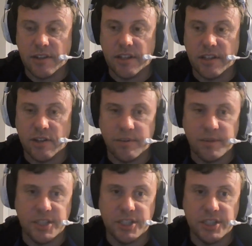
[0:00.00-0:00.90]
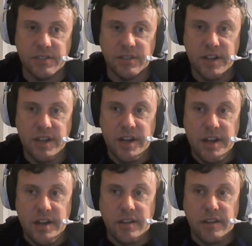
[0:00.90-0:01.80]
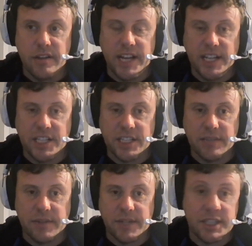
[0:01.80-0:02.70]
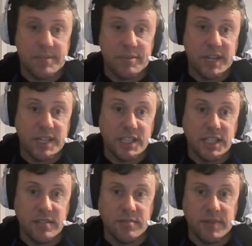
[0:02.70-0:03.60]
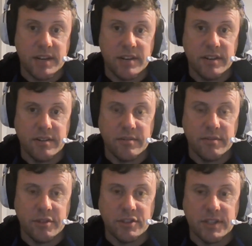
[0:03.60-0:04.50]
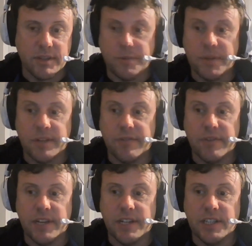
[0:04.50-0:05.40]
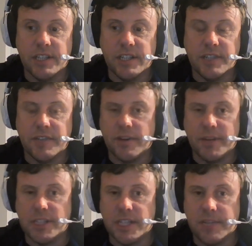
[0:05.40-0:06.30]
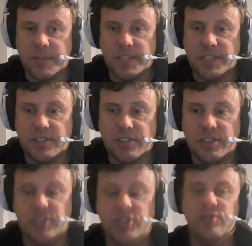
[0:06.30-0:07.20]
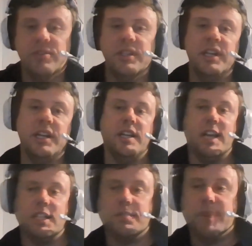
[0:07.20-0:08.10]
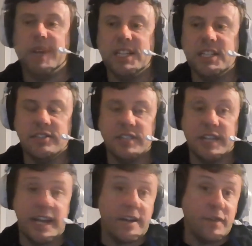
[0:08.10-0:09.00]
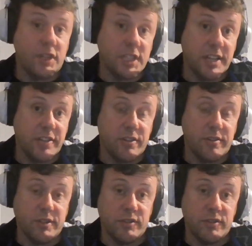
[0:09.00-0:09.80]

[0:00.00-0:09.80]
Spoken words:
I think the competition needs a separate entity rather than those clubs being feeders, and it's very much in our best interest to join in that space. There's a heck of a lot to get through.